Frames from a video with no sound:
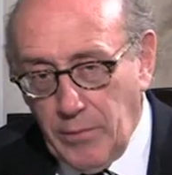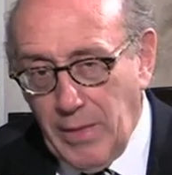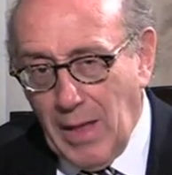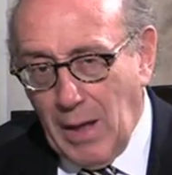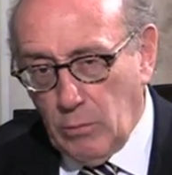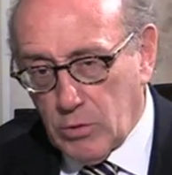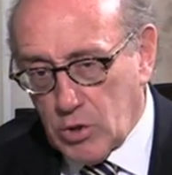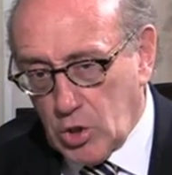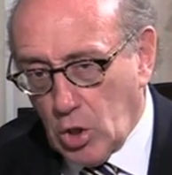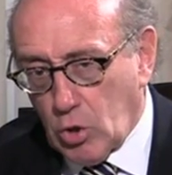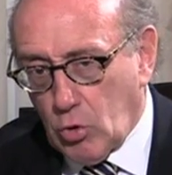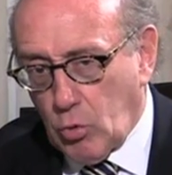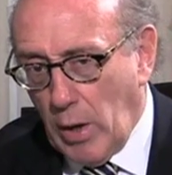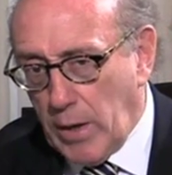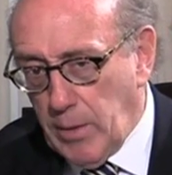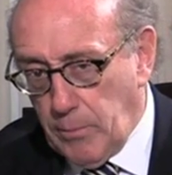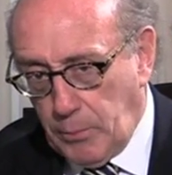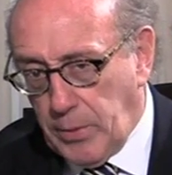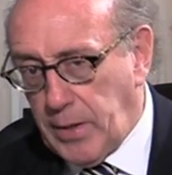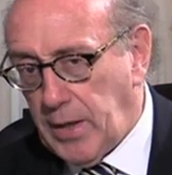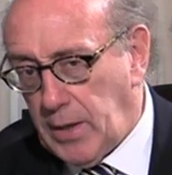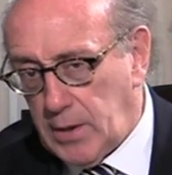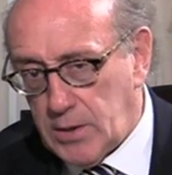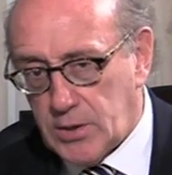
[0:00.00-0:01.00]
Well, that was a
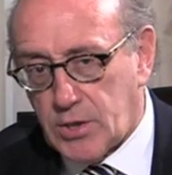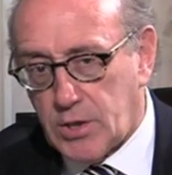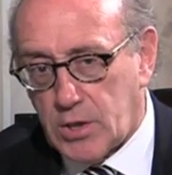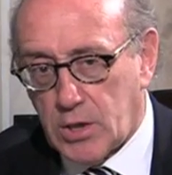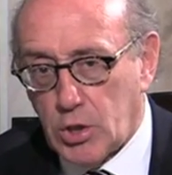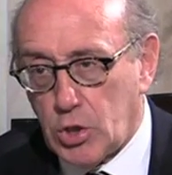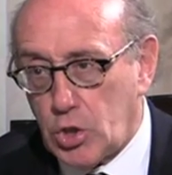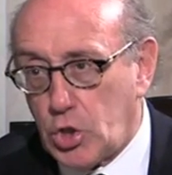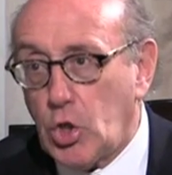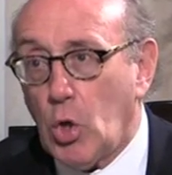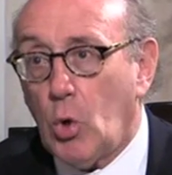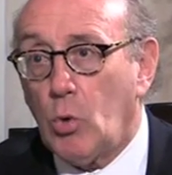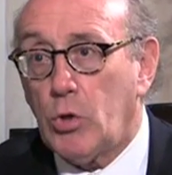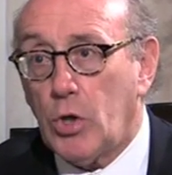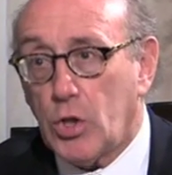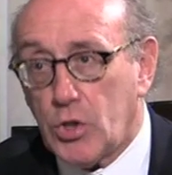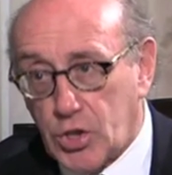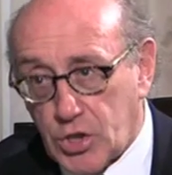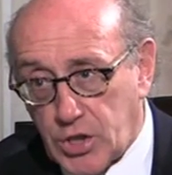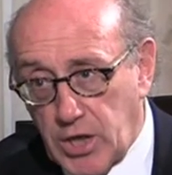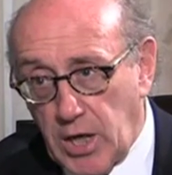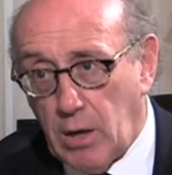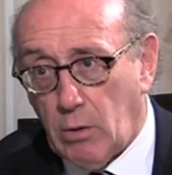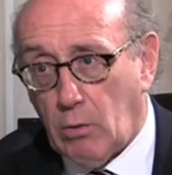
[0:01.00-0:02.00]
great piece that Joe
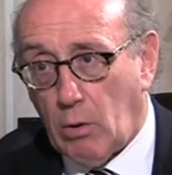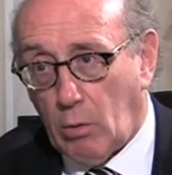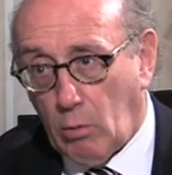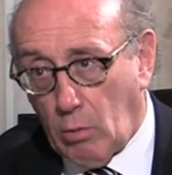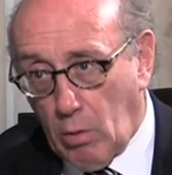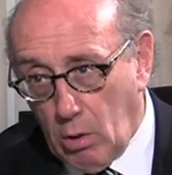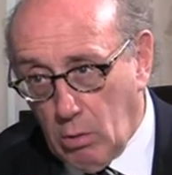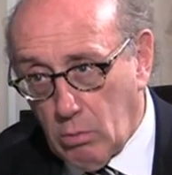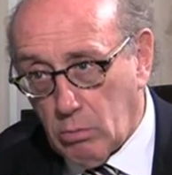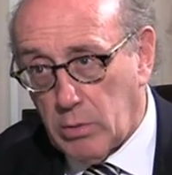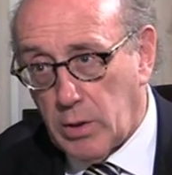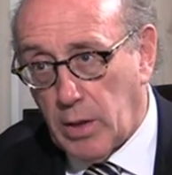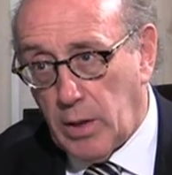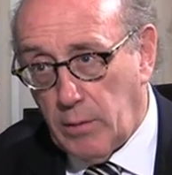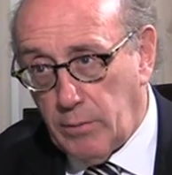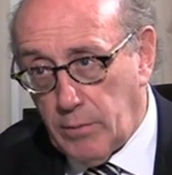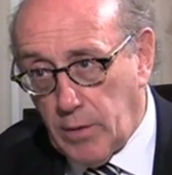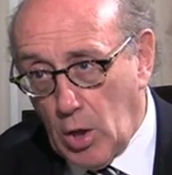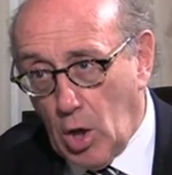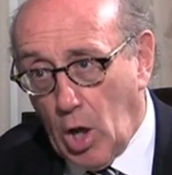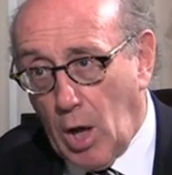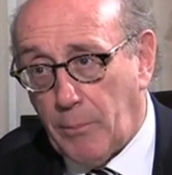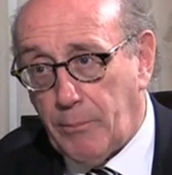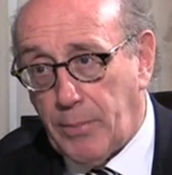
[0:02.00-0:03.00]
Nocera wrote
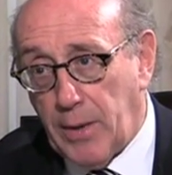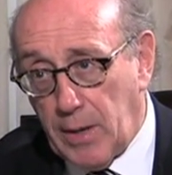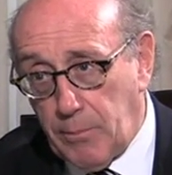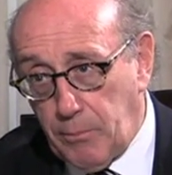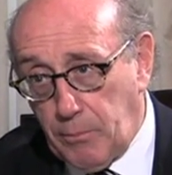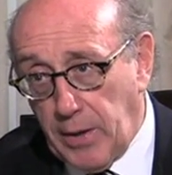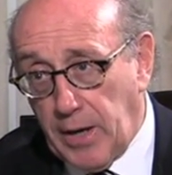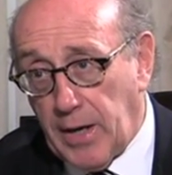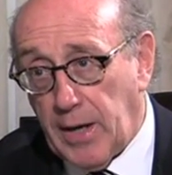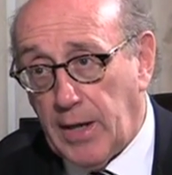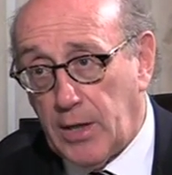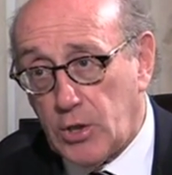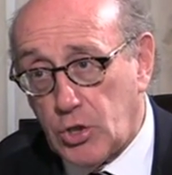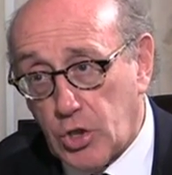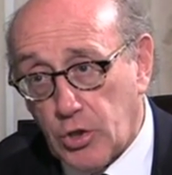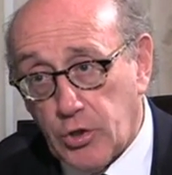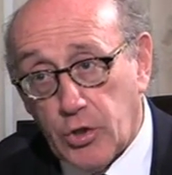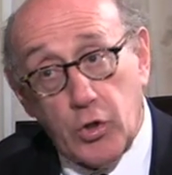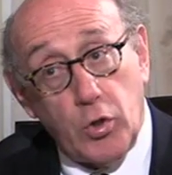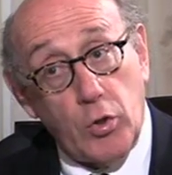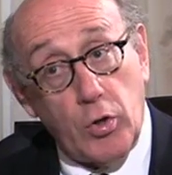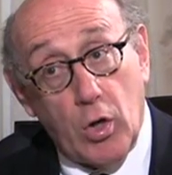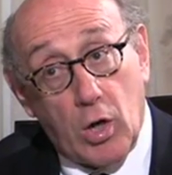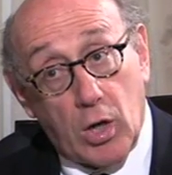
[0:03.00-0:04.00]
in the op ed page
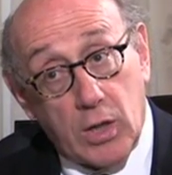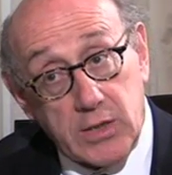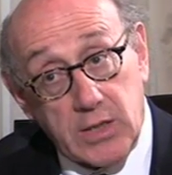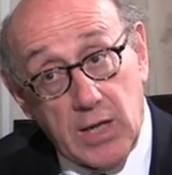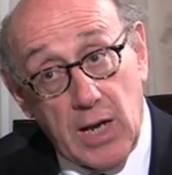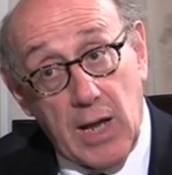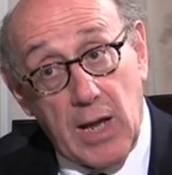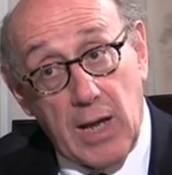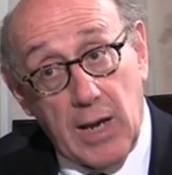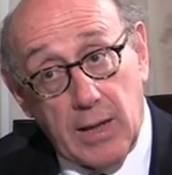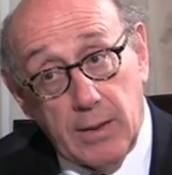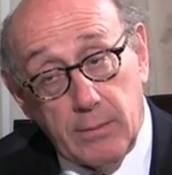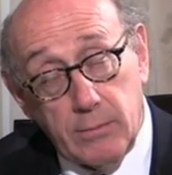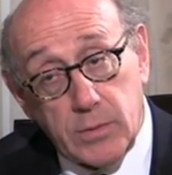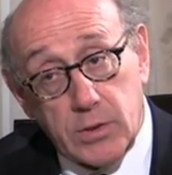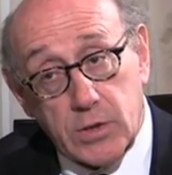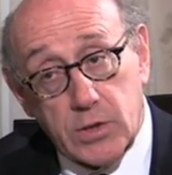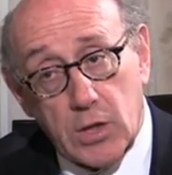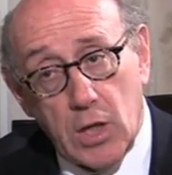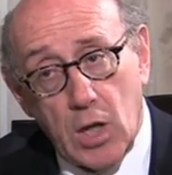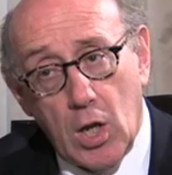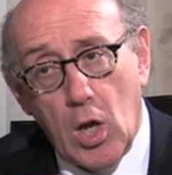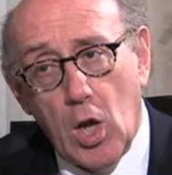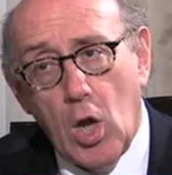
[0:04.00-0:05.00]
of the New York
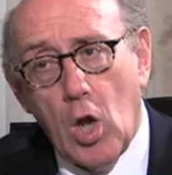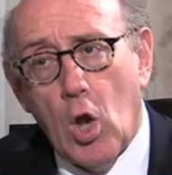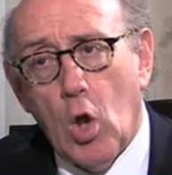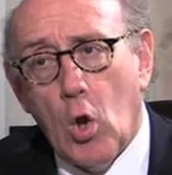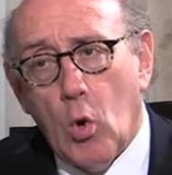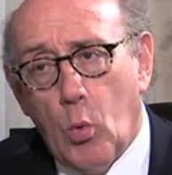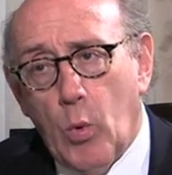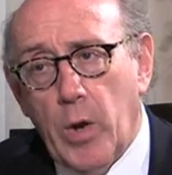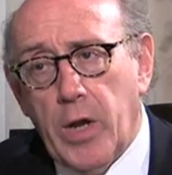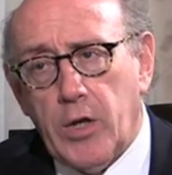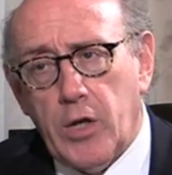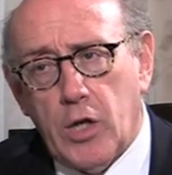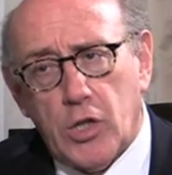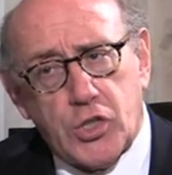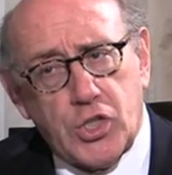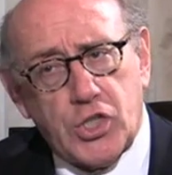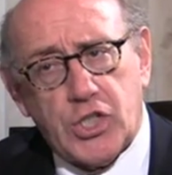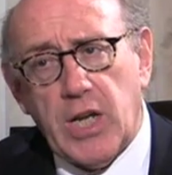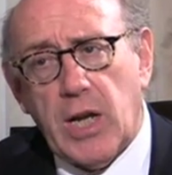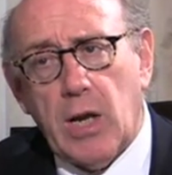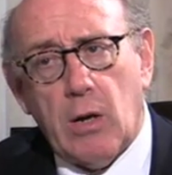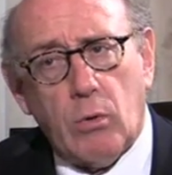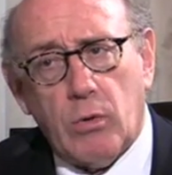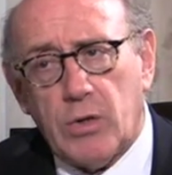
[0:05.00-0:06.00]
Times, where
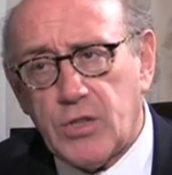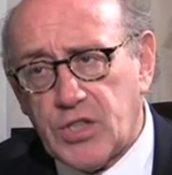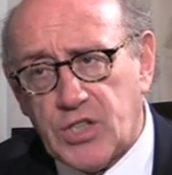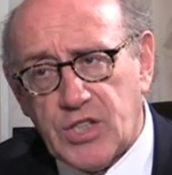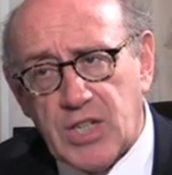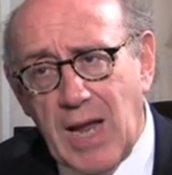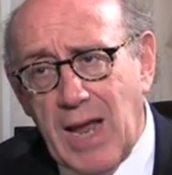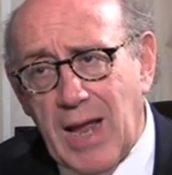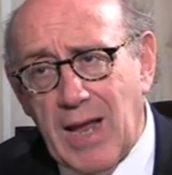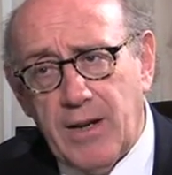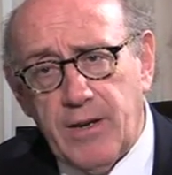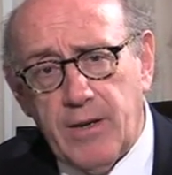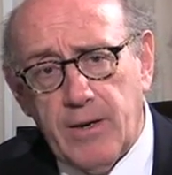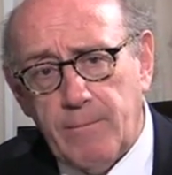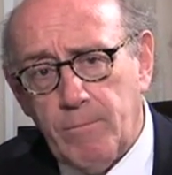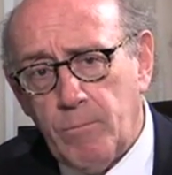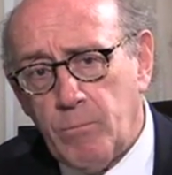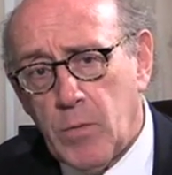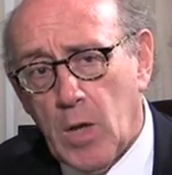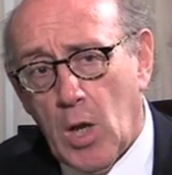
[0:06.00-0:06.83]
Nocera said,